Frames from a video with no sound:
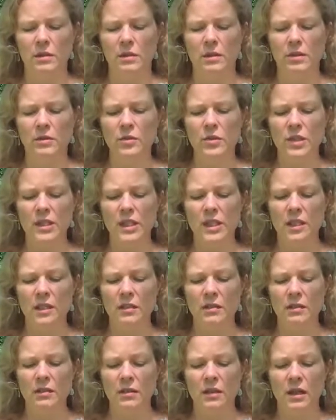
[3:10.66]
You see,
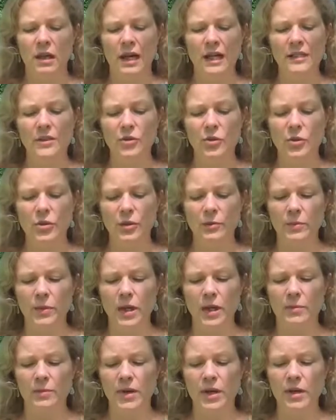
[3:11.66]
I saw them
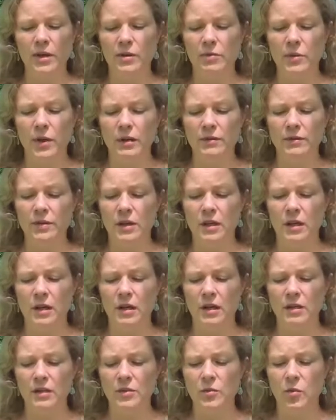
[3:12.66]
come home after the
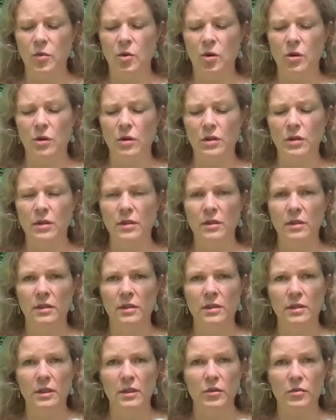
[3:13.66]
last war,
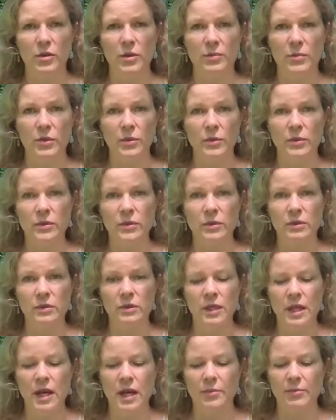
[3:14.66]
the cripples,
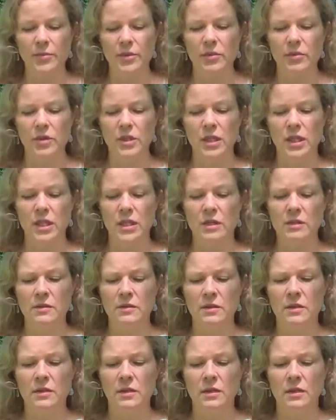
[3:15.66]
the
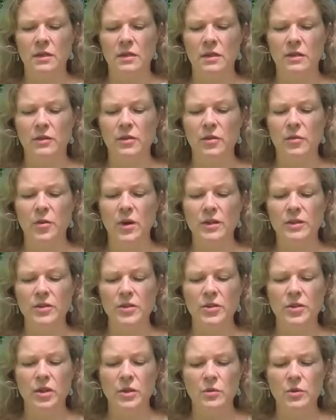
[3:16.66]
amputees, the ones
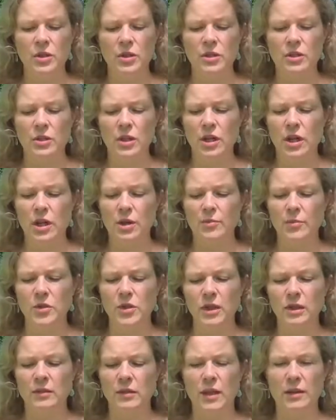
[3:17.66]
so disturbed
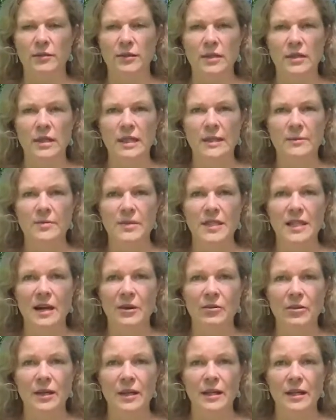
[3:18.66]
they'll never sleep
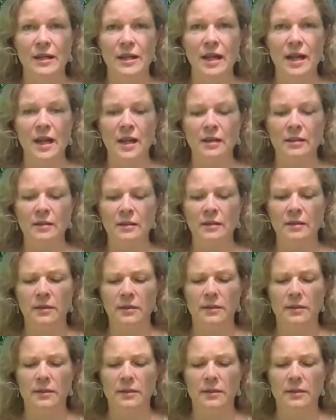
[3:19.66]
soundly again,